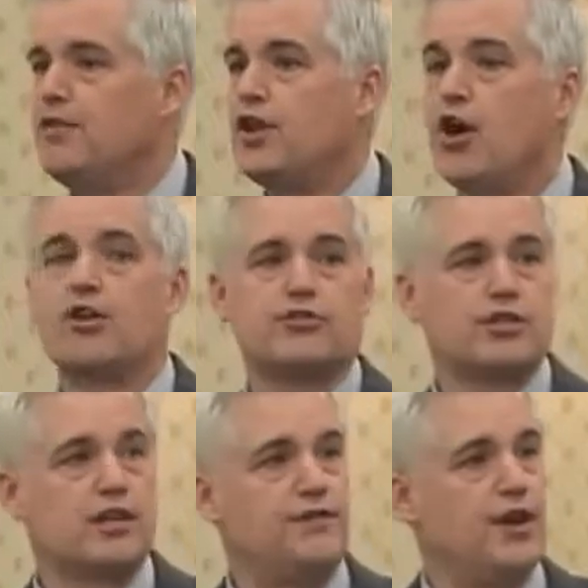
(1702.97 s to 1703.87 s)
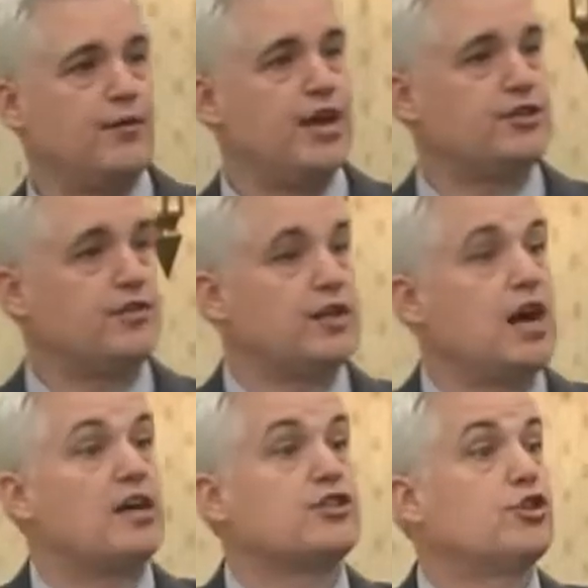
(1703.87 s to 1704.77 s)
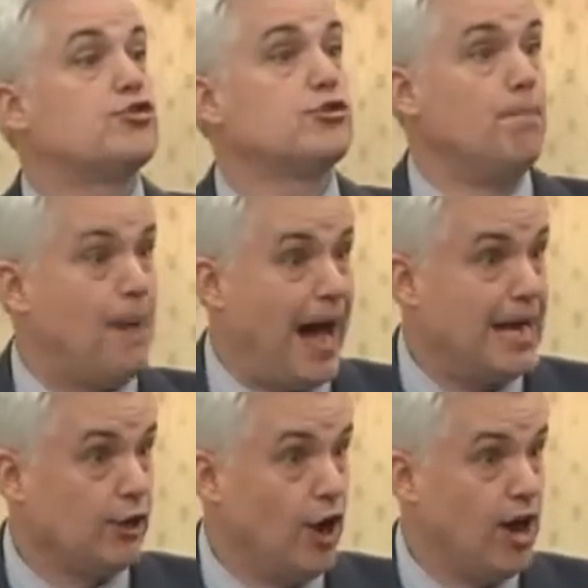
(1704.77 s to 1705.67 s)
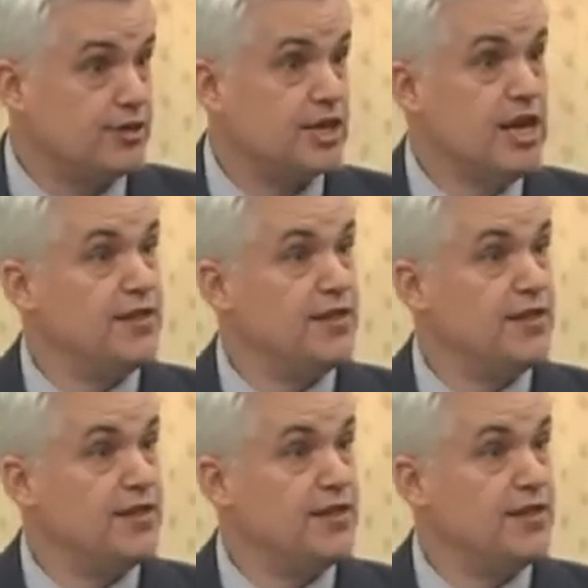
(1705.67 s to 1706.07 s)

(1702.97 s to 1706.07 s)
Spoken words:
the Articles of Confederation, the constitutional bylaws